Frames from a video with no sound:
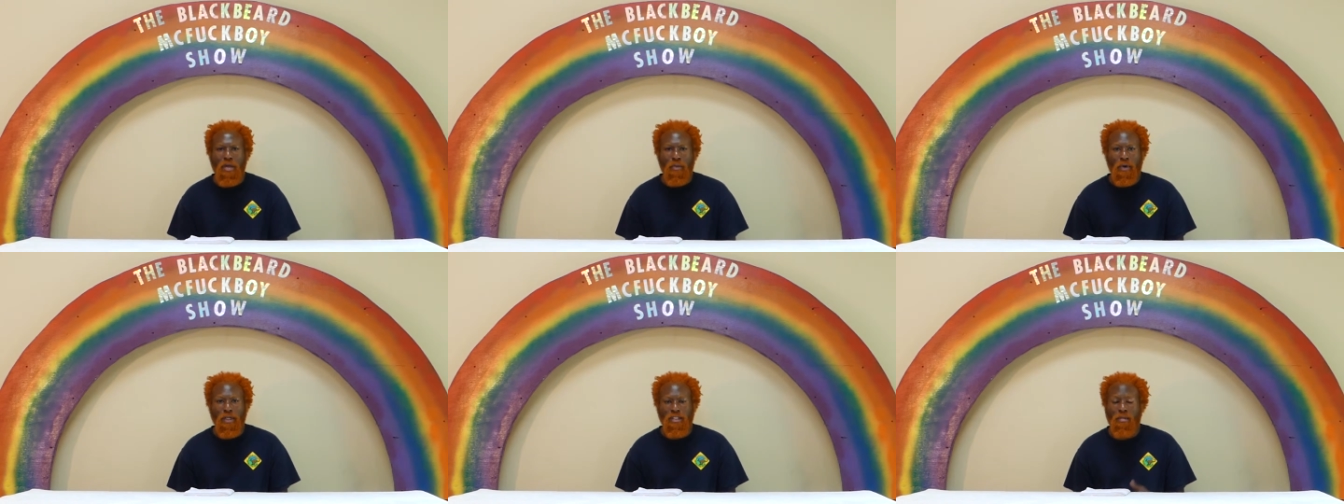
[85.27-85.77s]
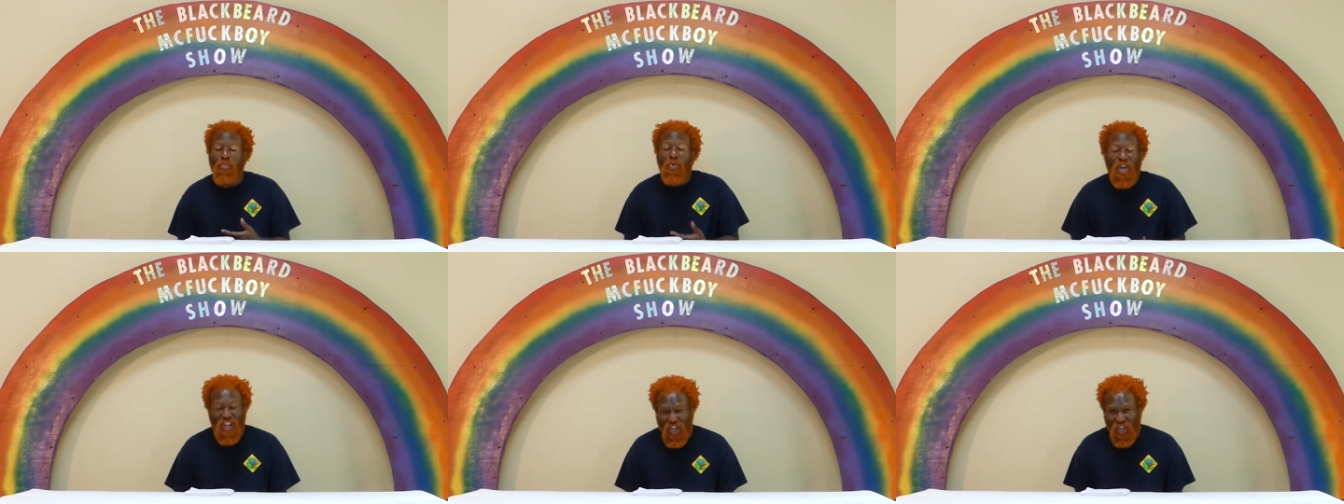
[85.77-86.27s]
was a
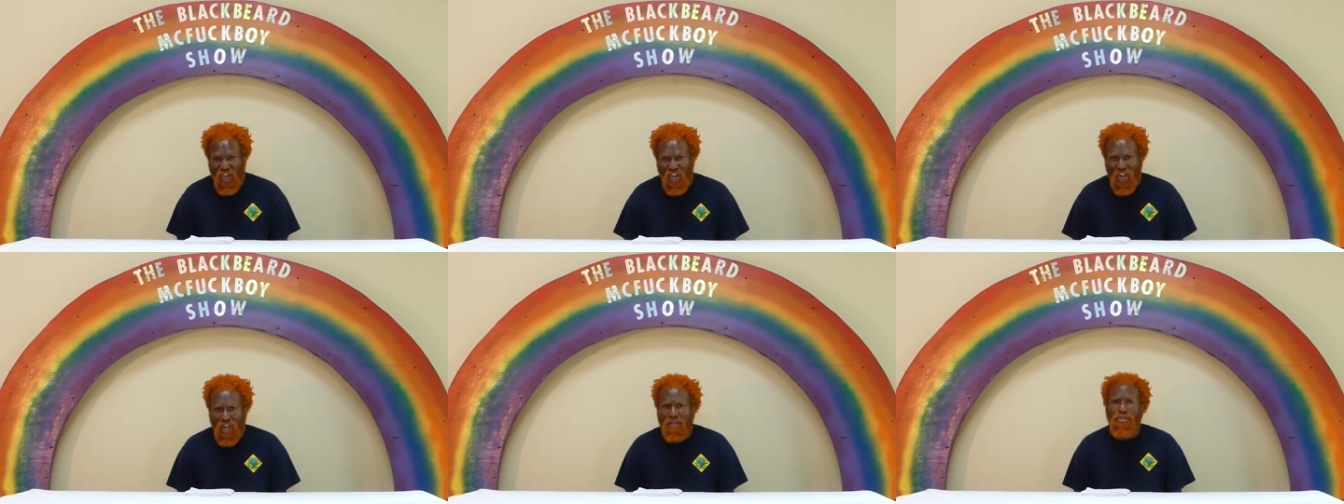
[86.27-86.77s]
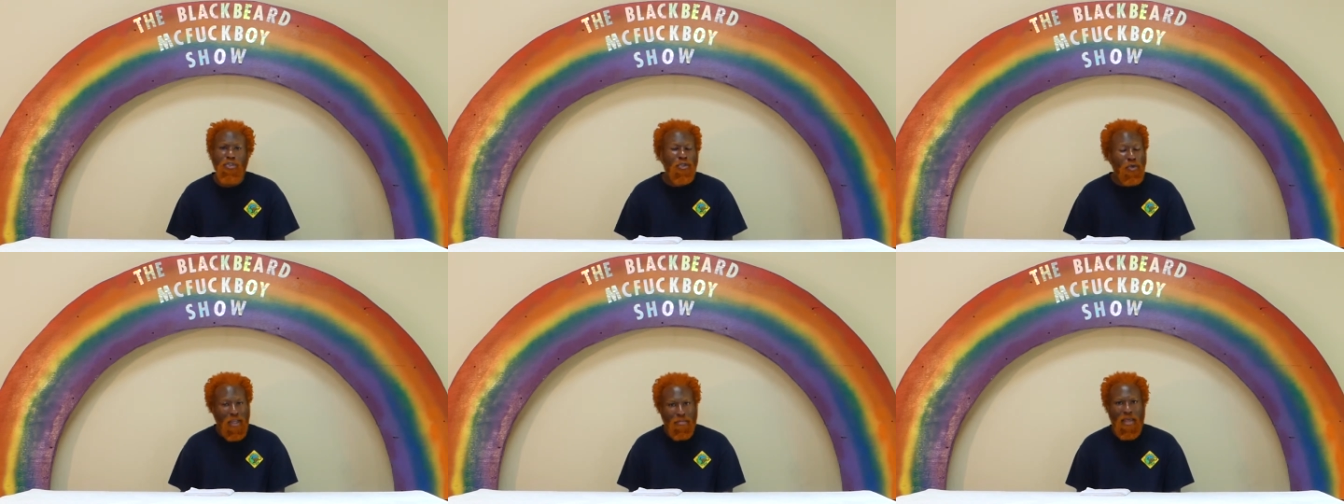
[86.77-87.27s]
predator of
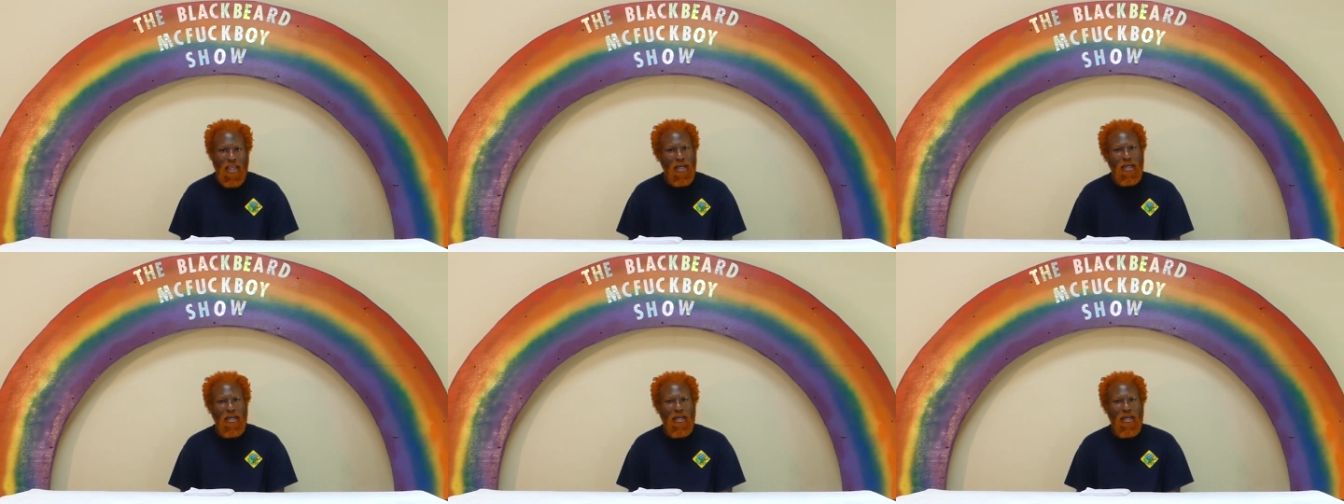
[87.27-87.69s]
straight men.